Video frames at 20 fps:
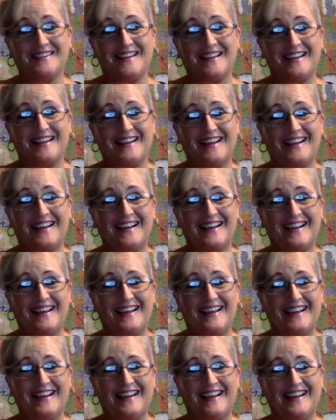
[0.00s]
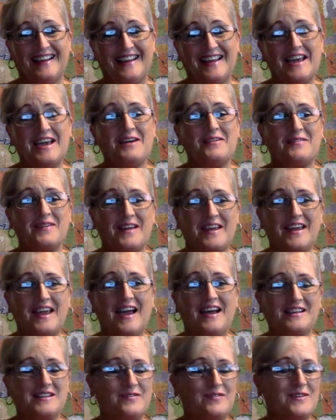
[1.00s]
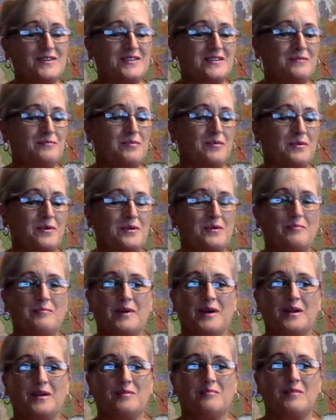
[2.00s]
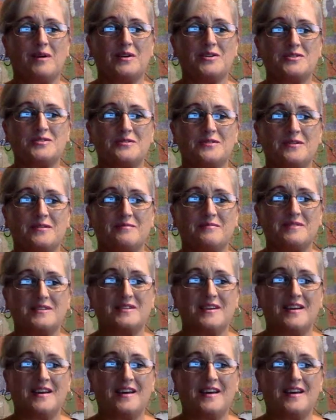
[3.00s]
But he asked for some portobello mushrooms